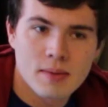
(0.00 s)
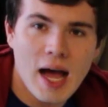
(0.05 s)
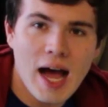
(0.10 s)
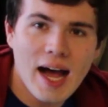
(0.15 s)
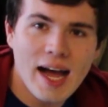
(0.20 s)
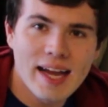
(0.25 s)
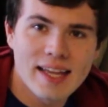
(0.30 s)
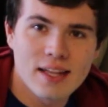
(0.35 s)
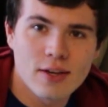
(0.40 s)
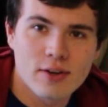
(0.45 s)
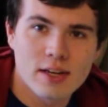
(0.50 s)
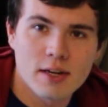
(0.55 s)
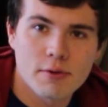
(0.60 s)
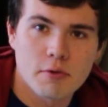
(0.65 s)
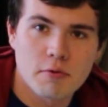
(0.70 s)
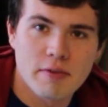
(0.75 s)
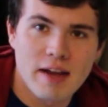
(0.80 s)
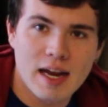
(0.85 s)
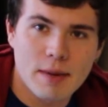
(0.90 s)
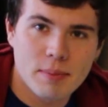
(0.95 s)
Hi, Logan here
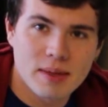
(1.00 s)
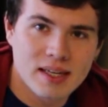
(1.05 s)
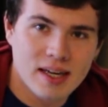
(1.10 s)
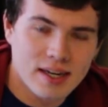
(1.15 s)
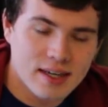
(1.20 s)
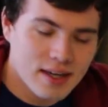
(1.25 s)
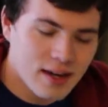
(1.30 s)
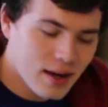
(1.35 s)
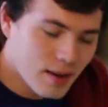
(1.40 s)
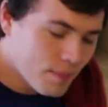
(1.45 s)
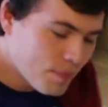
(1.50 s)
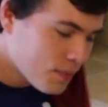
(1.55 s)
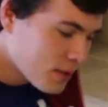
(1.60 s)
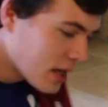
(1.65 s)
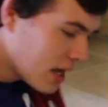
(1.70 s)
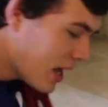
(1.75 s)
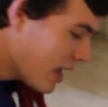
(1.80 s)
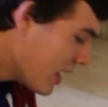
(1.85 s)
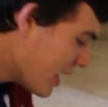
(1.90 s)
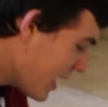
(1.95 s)
from VacBin.com,
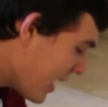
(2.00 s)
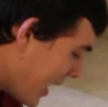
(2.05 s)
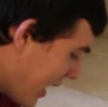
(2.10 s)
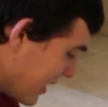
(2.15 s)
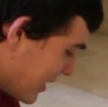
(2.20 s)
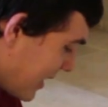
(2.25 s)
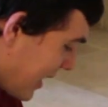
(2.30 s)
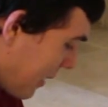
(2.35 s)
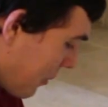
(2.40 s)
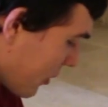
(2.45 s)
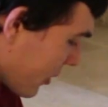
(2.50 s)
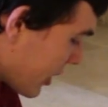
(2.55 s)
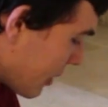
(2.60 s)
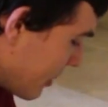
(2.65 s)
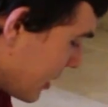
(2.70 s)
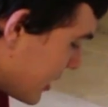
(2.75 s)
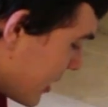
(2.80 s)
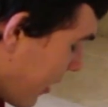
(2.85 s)
and today we're going to be